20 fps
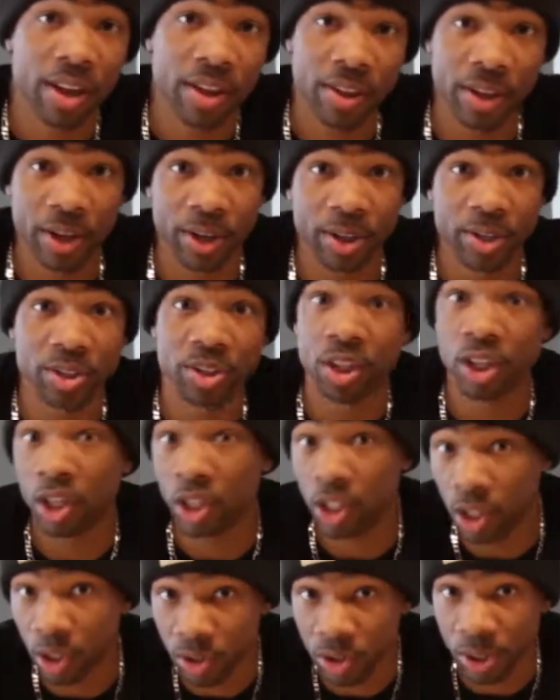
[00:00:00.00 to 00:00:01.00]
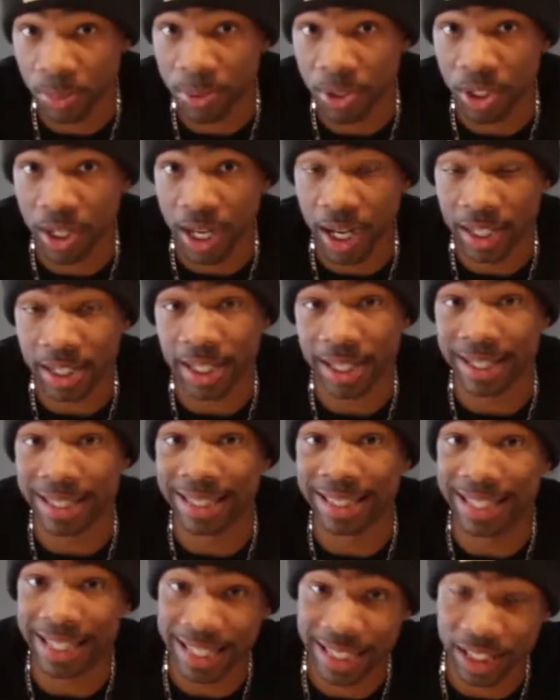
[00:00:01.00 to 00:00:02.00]
There's close-up shots,
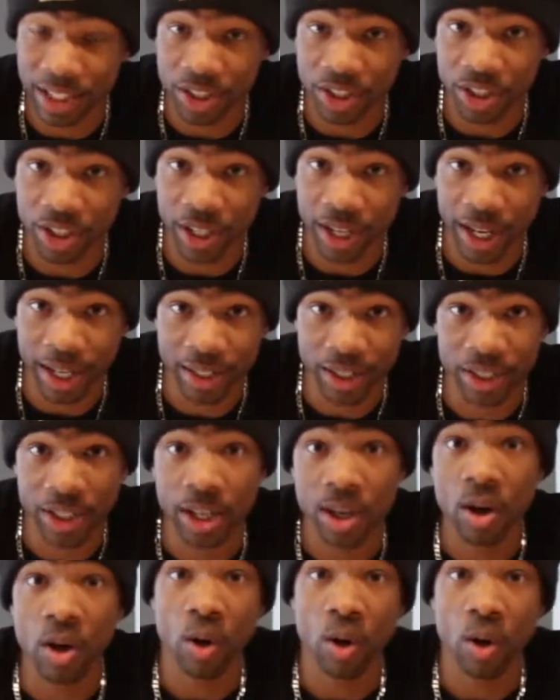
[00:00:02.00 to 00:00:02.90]
distance shots,